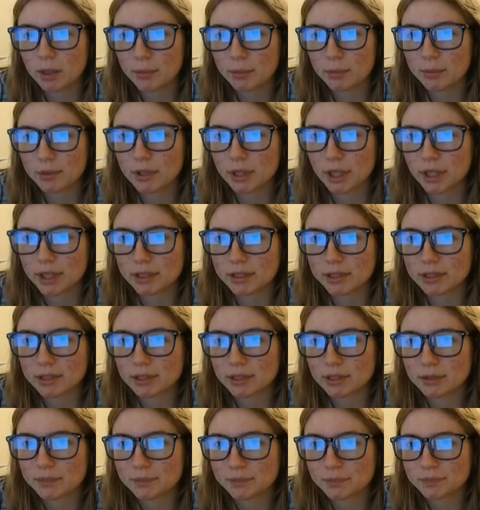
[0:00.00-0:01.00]
plus
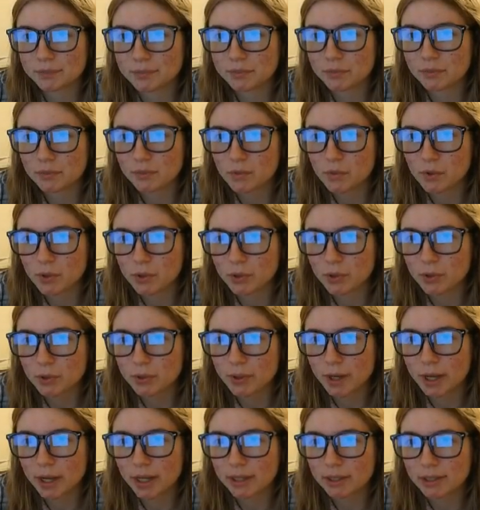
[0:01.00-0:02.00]

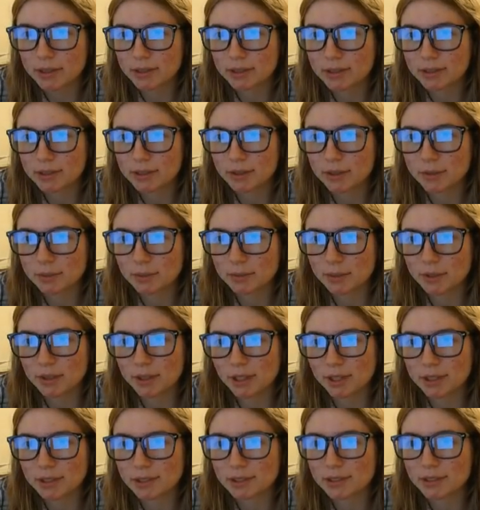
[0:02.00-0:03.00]
2x
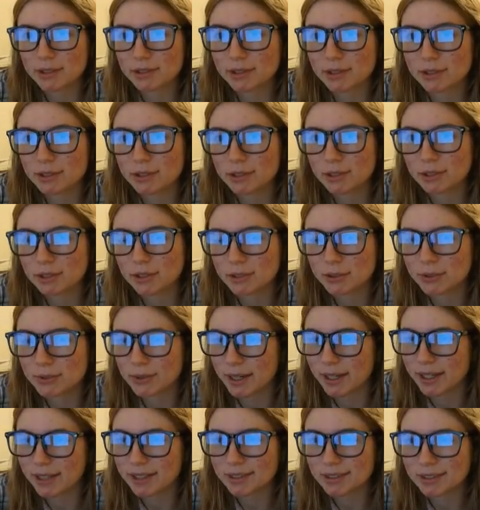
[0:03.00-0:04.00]
plus
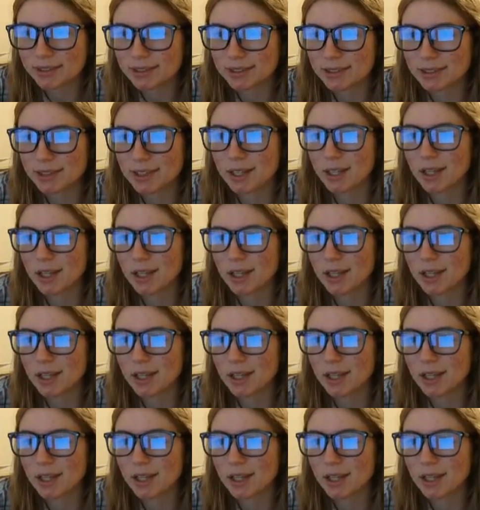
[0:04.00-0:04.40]
2x